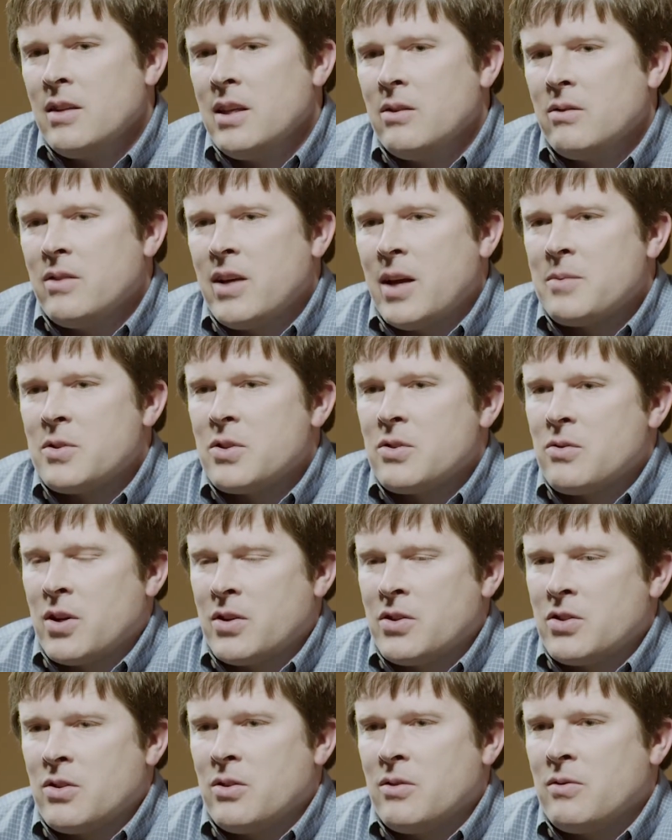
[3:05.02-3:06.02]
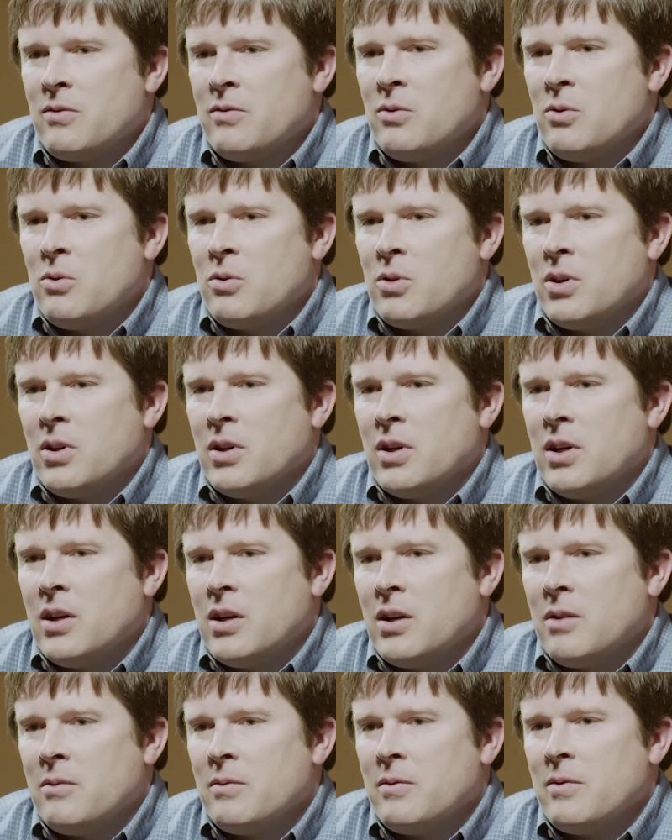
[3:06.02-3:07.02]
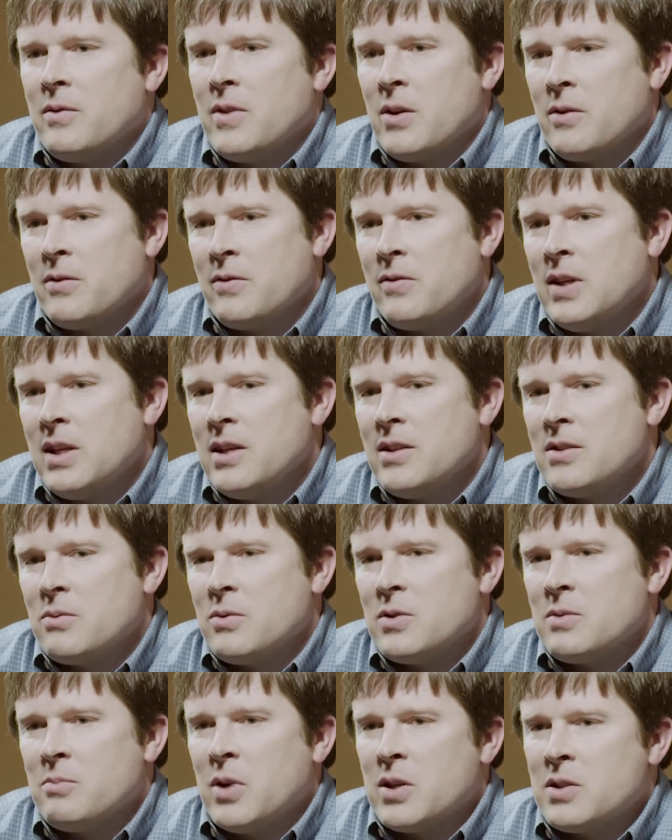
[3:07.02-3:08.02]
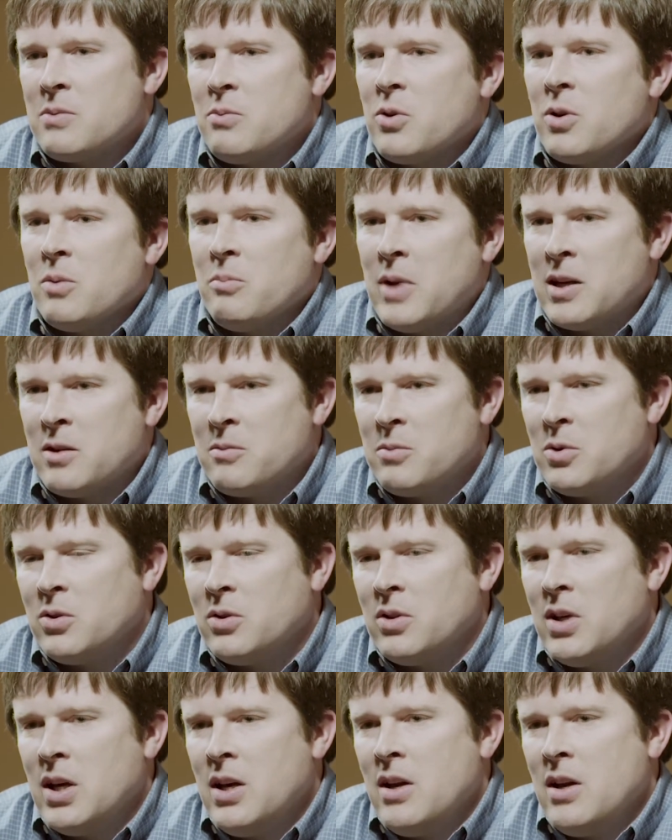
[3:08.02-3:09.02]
LigoLab's structure for their fees was much more amenable